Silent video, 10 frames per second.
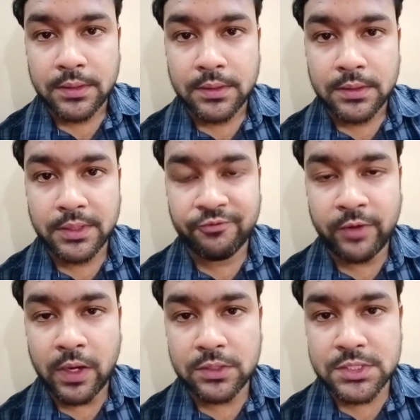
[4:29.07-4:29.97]
the
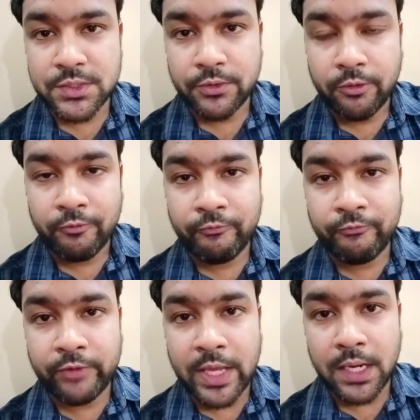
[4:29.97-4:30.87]
flowers
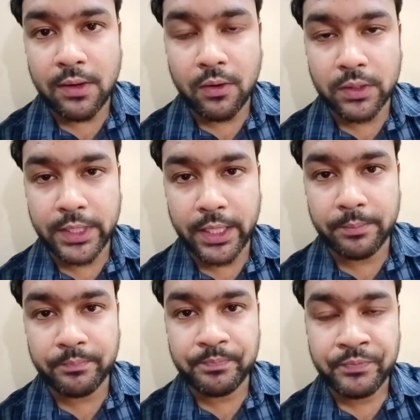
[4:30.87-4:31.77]
fell on
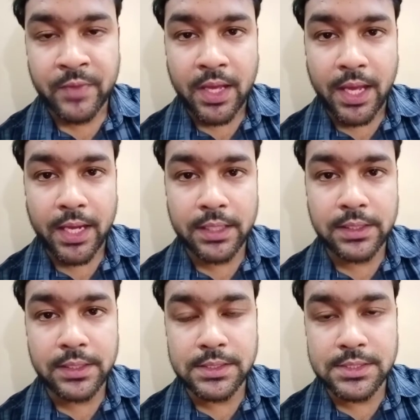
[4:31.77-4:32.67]
him and
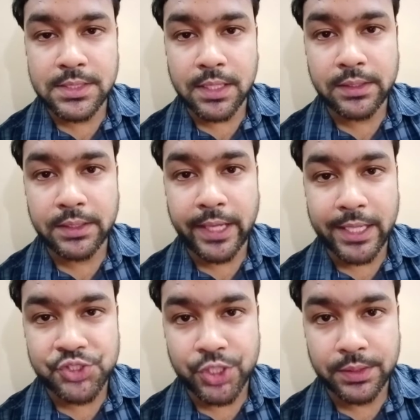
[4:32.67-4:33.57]
he started
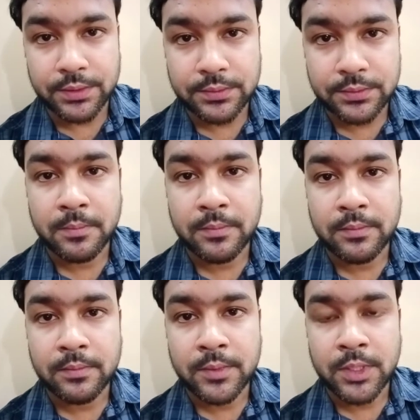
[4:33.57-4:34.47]
catching,
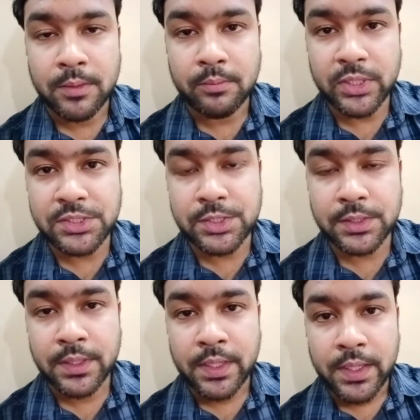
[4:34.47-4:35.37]
but
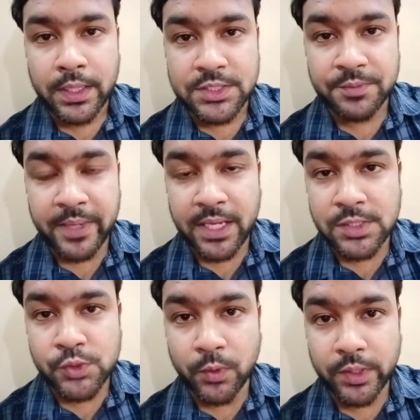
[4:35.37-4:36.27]
his
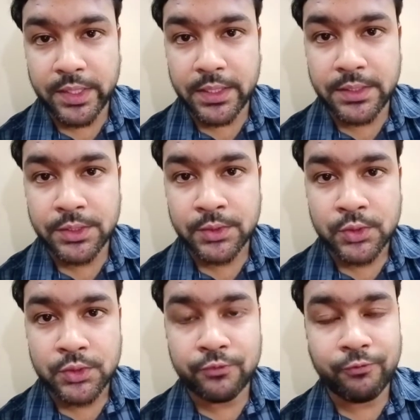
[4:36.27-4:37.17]
parents wanted
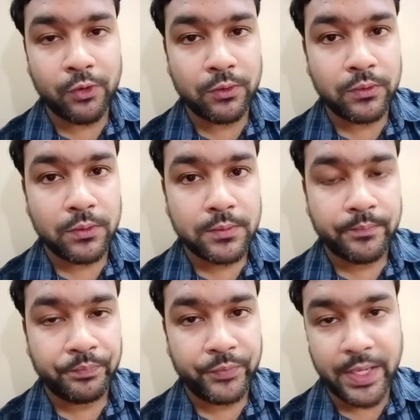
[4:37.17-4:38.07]
to follow
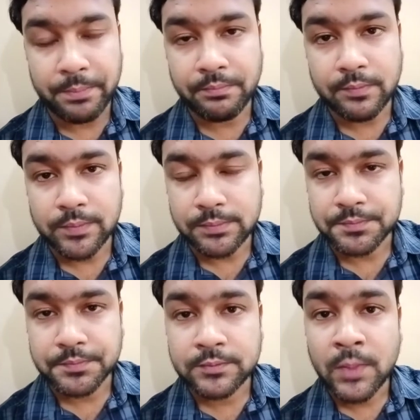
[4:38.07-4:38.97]
them,
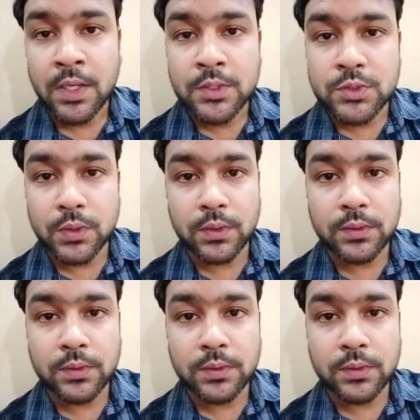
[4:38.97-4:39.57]
so